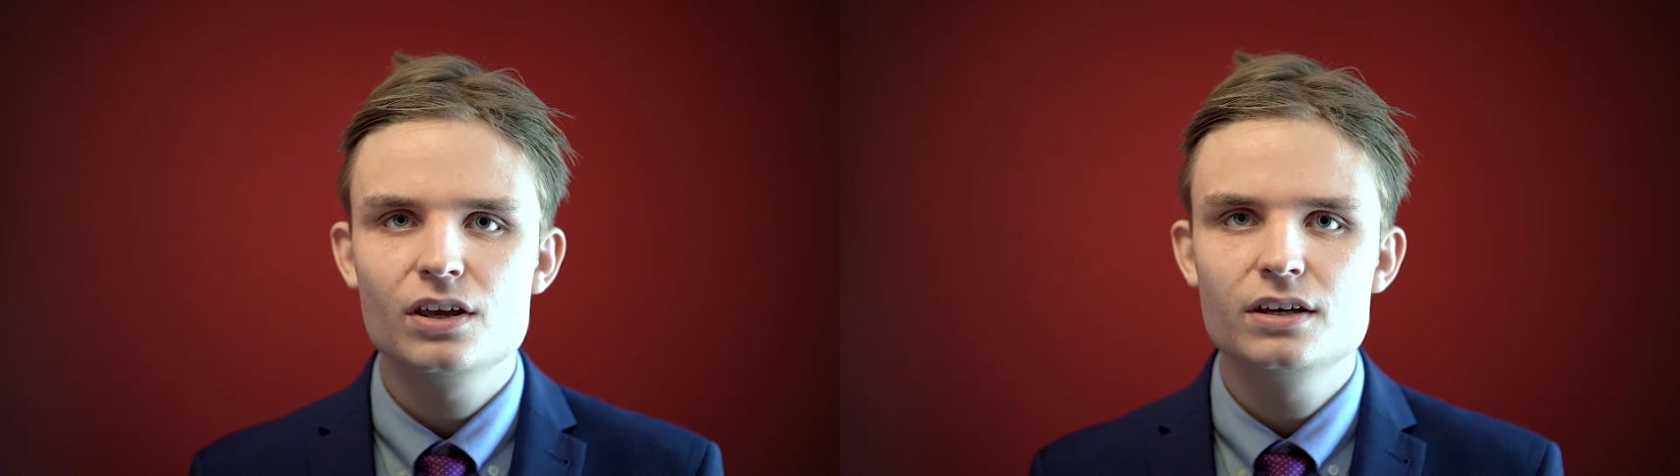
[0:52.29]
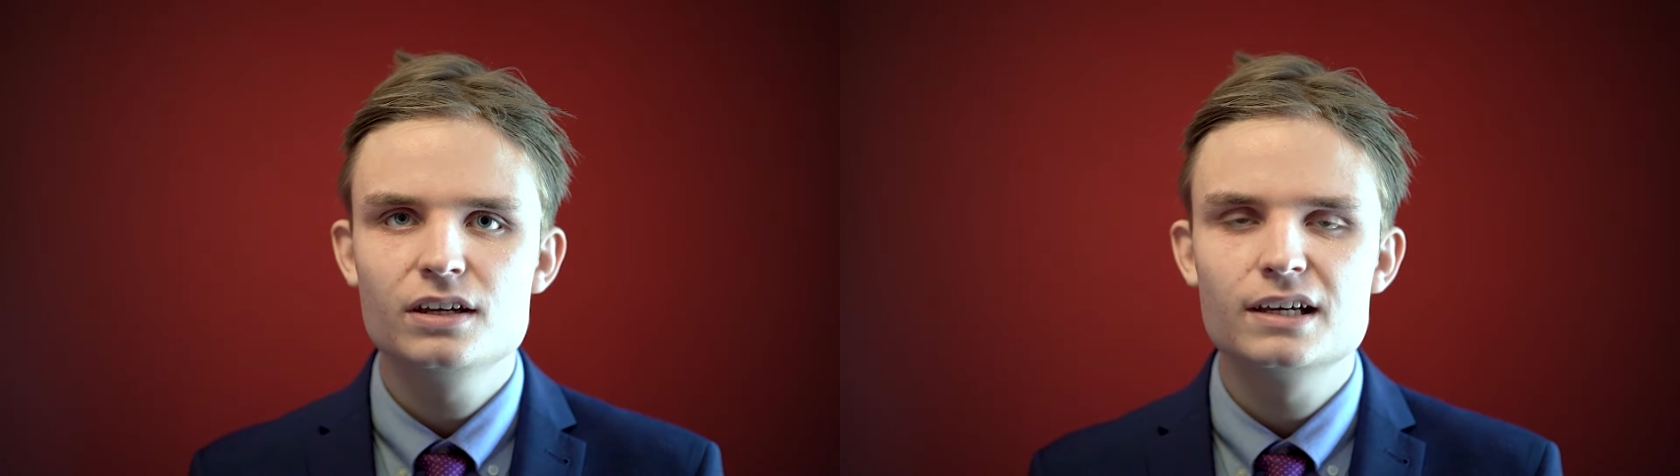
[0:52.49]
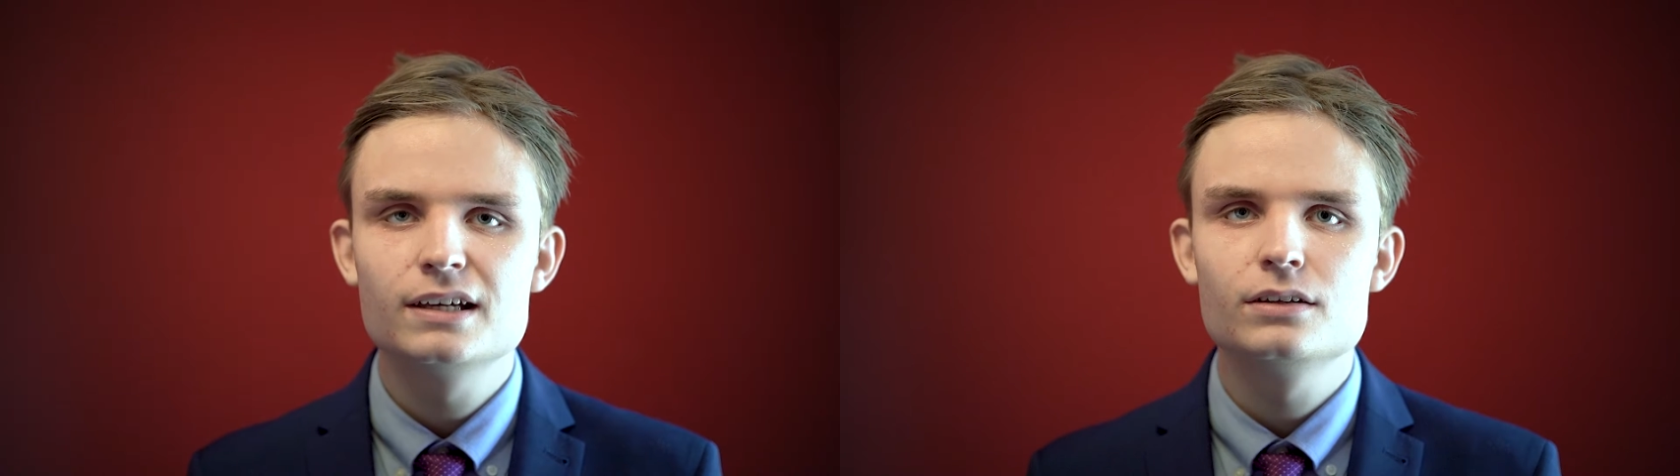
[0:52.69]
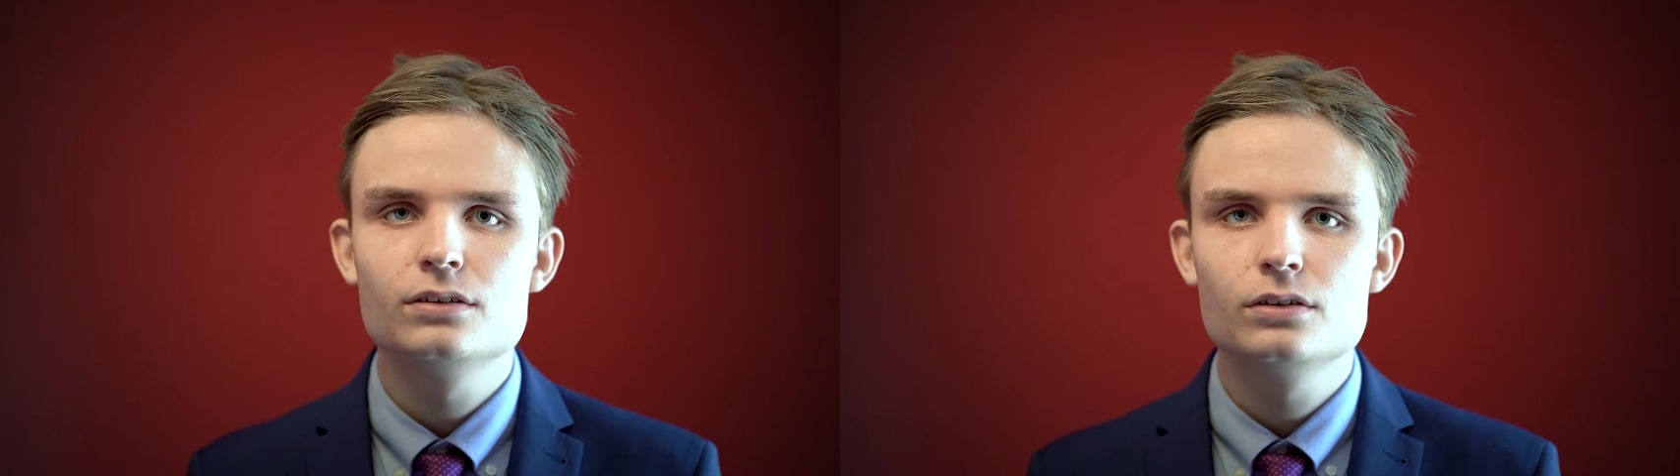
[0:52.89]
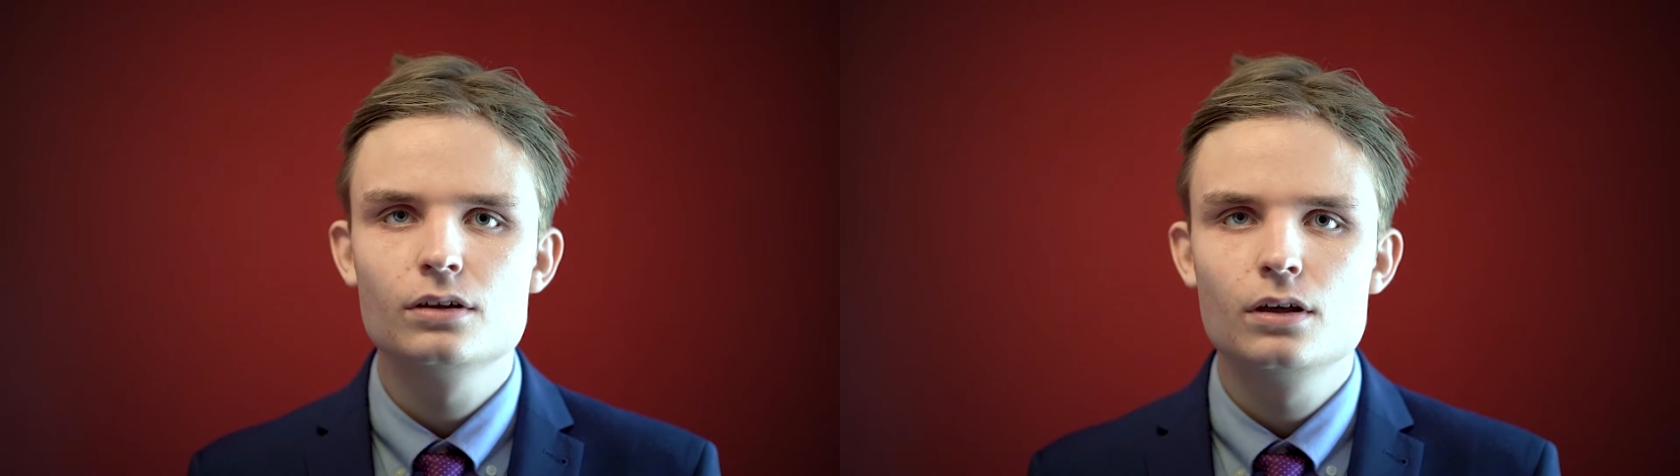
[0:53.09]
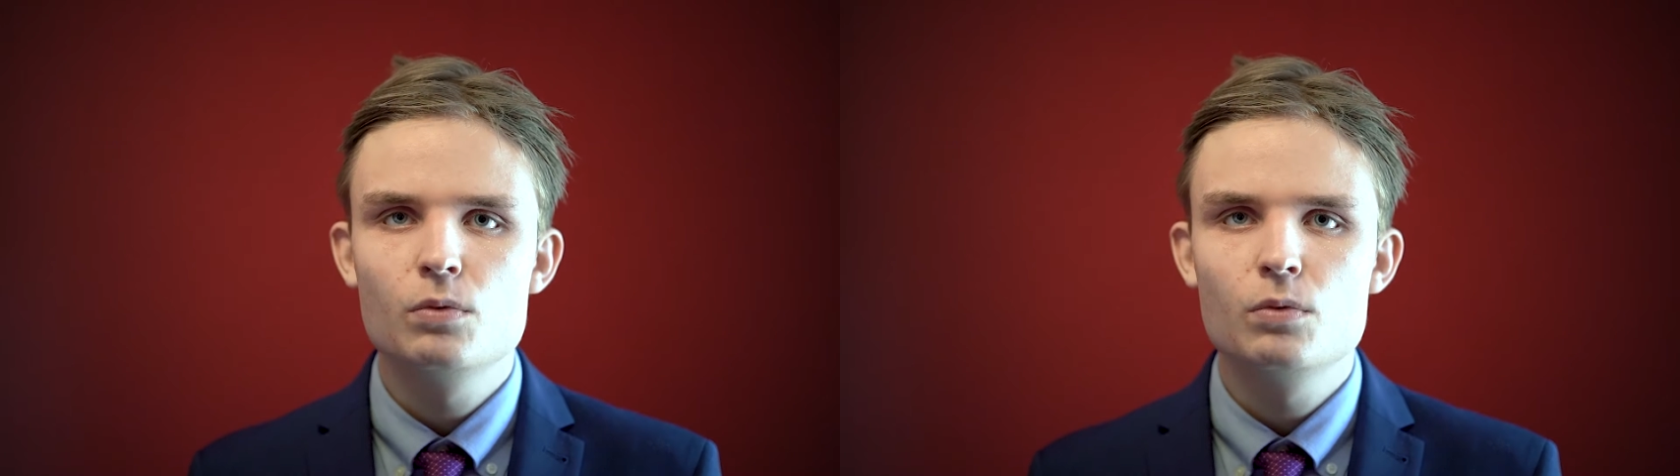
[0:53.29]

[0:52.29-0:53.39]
and years,